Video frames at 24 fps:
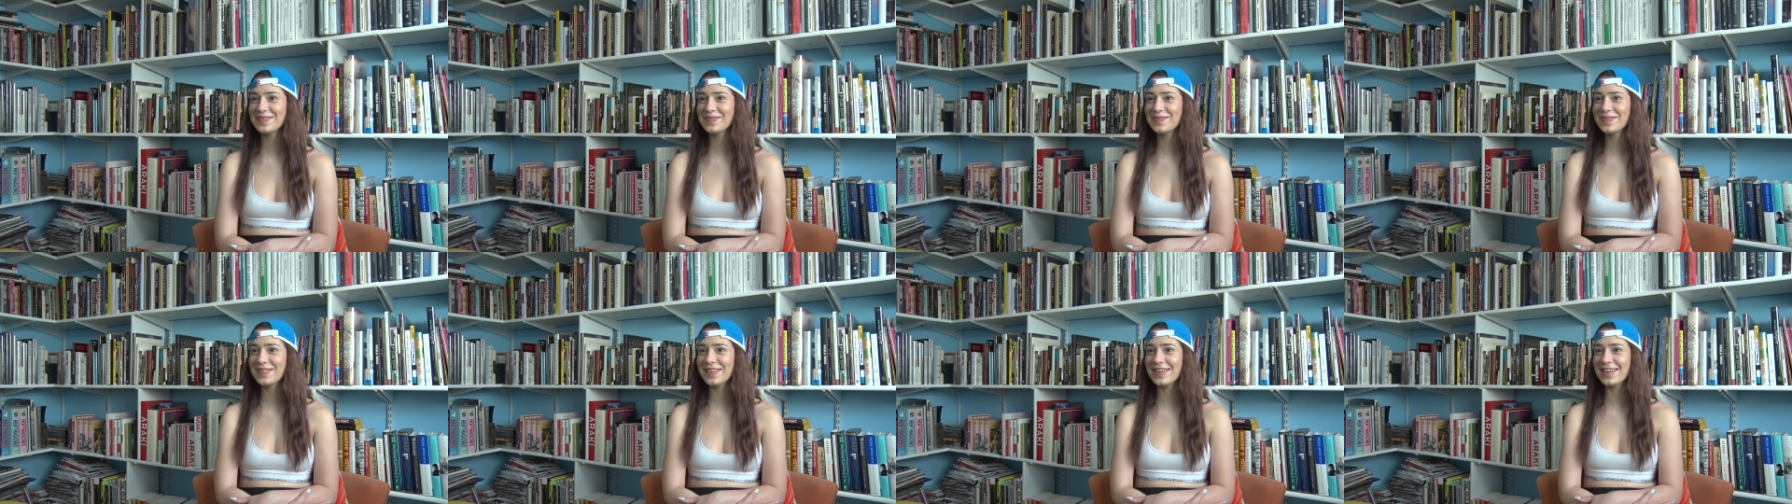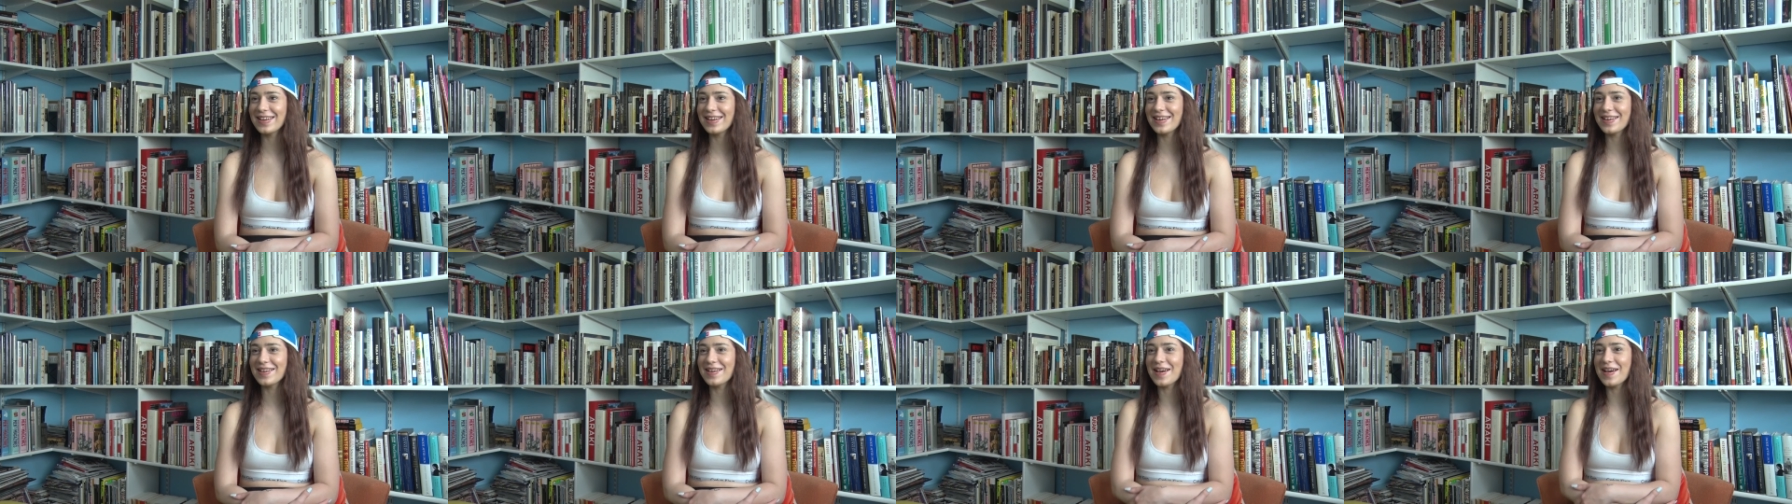
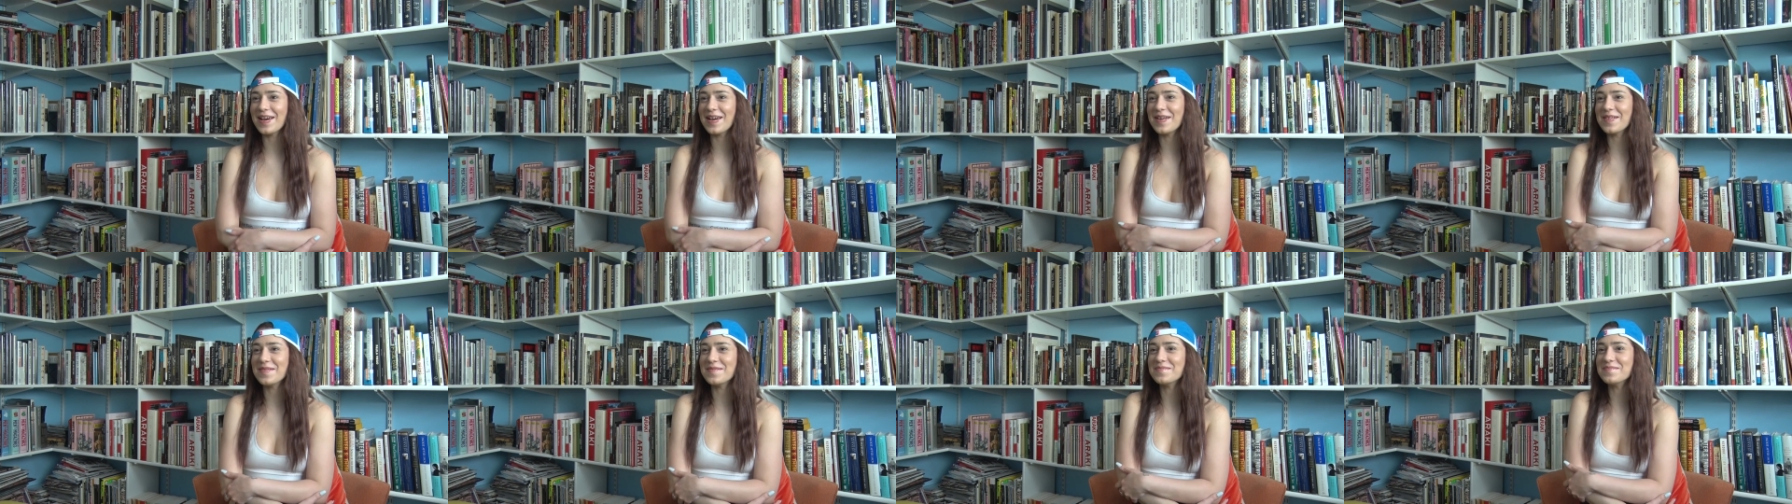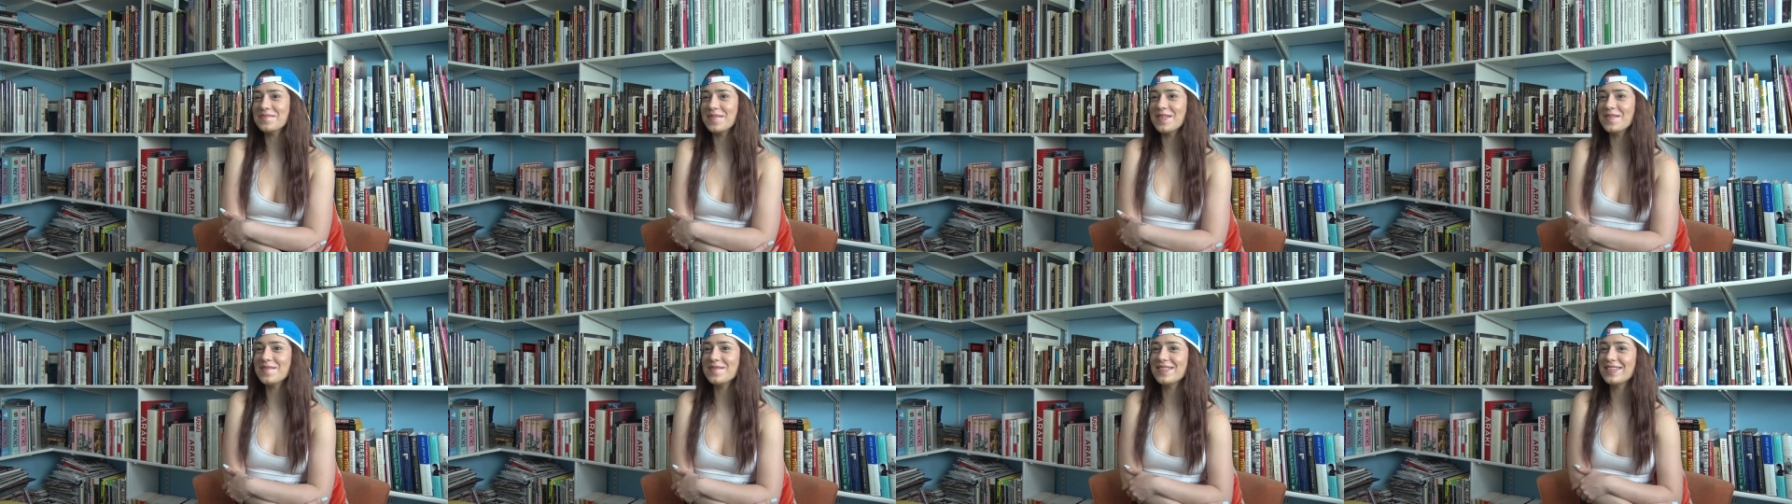but
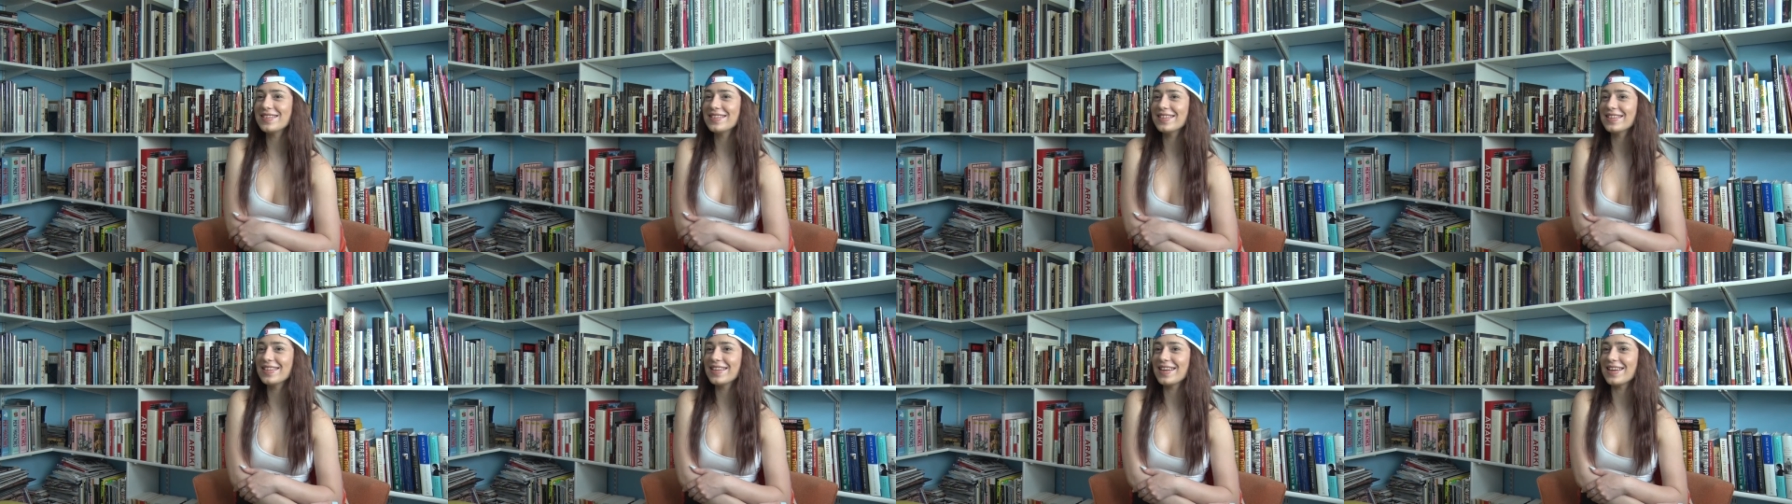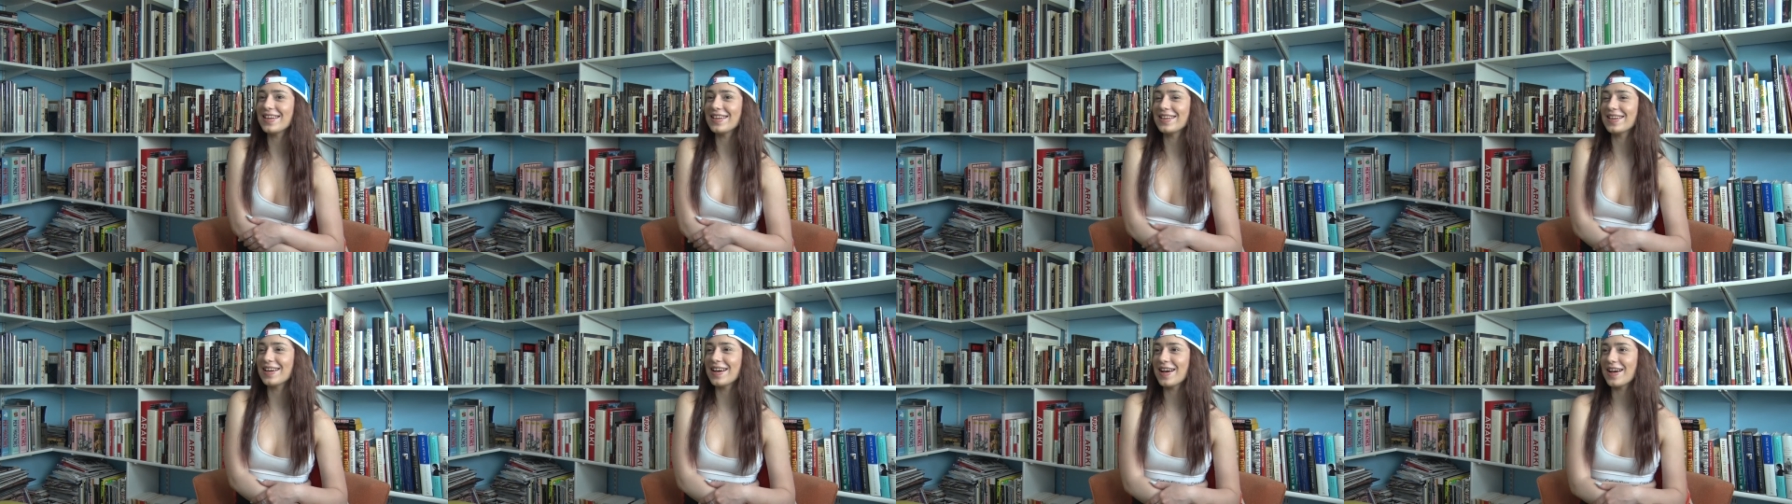maybe
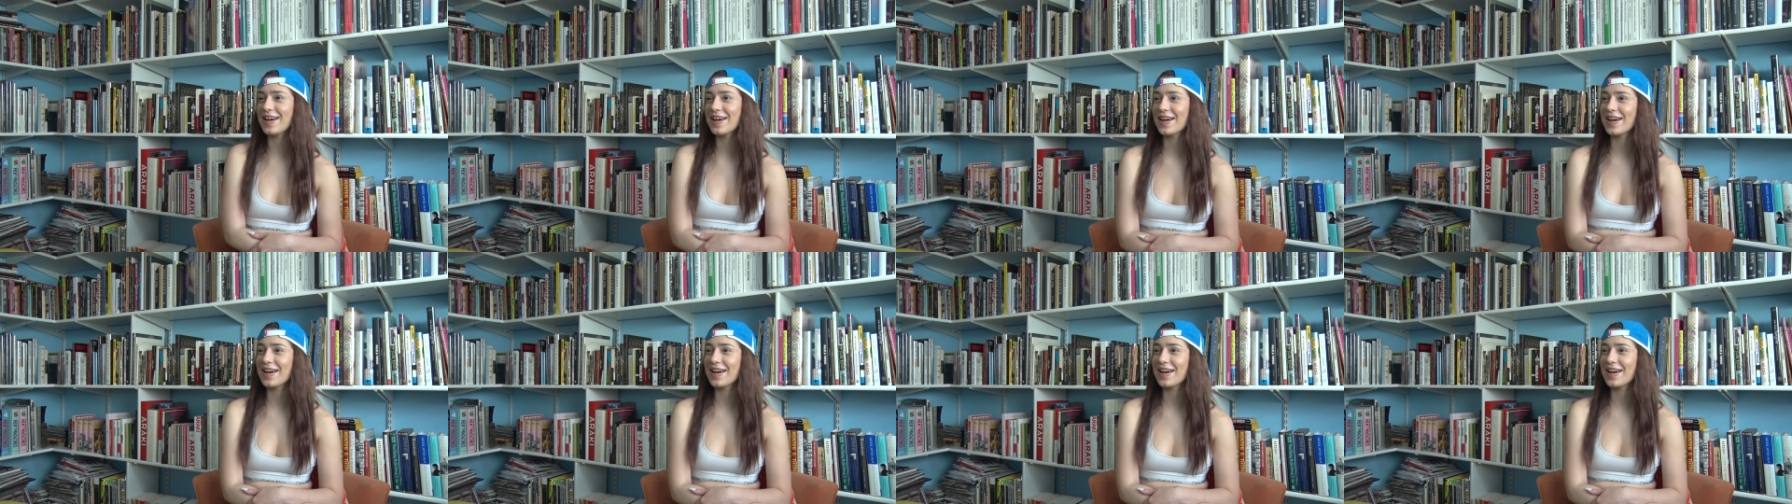like